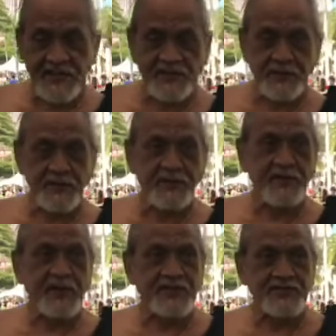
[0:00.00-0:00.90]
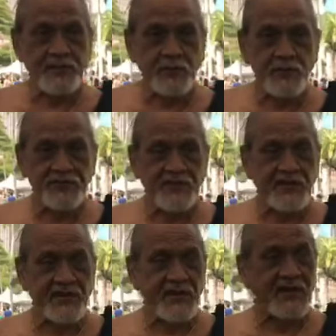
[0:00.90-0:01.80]
And there are international rules
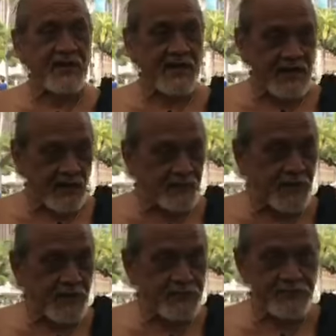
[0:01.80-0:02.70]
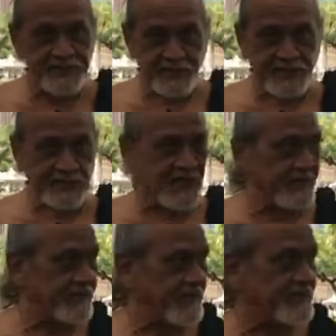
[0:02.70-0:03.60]
on how boundaries are
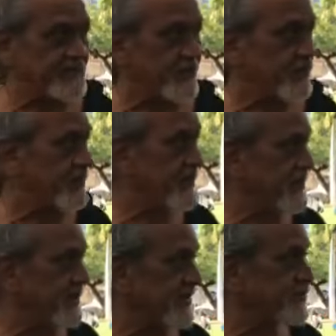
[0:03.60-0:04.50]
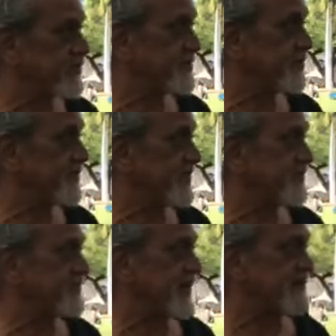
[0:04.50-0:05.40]
claimed. And so that's where some of
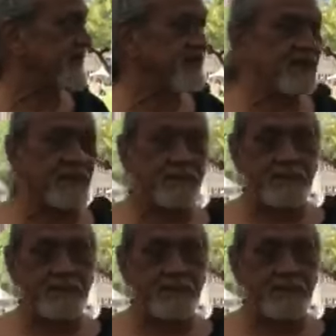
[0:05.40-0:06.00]
these fights come from.